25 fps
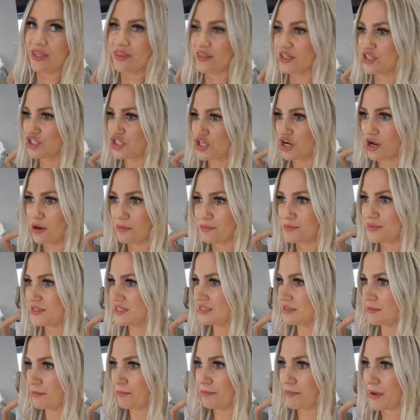in the
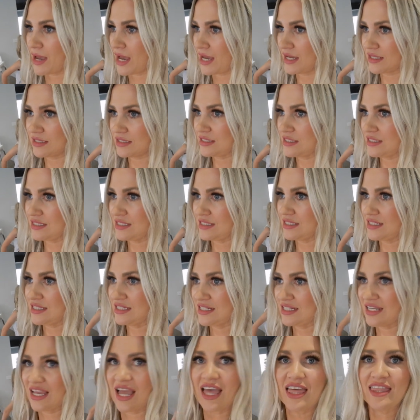shops but
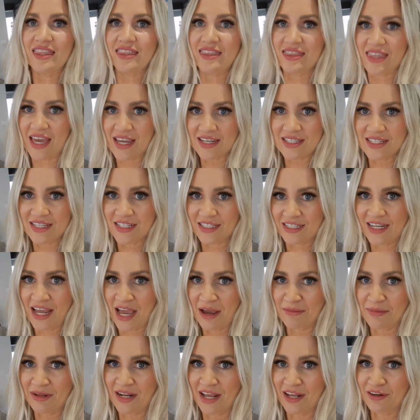that didn't
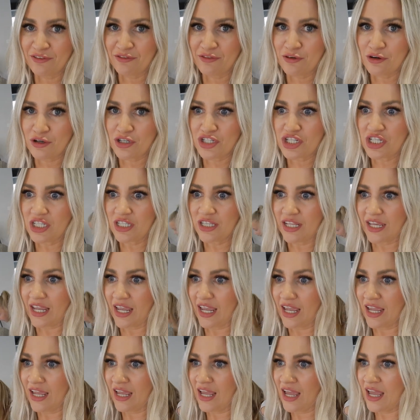happen
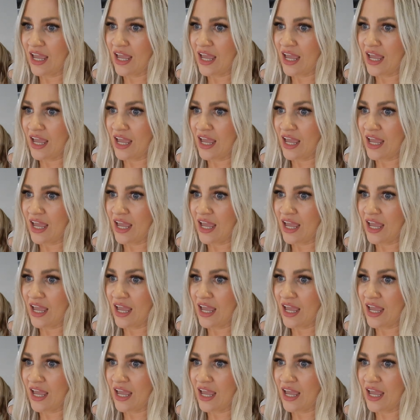unfortunately.